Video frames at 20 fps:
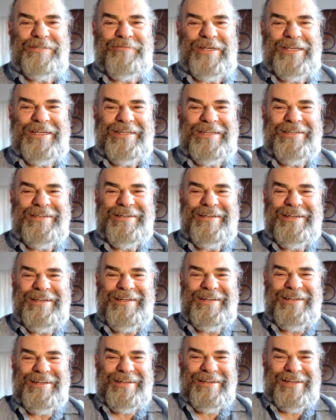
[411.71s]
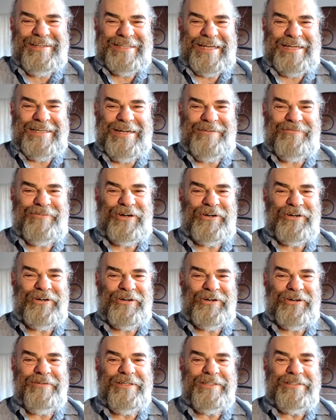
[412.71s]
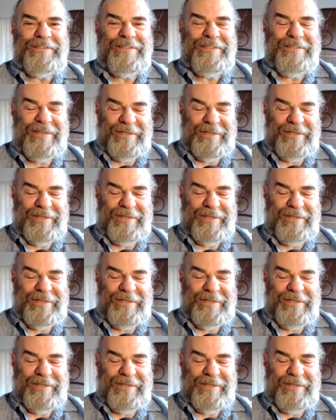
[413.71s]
me because I'd never heard of it.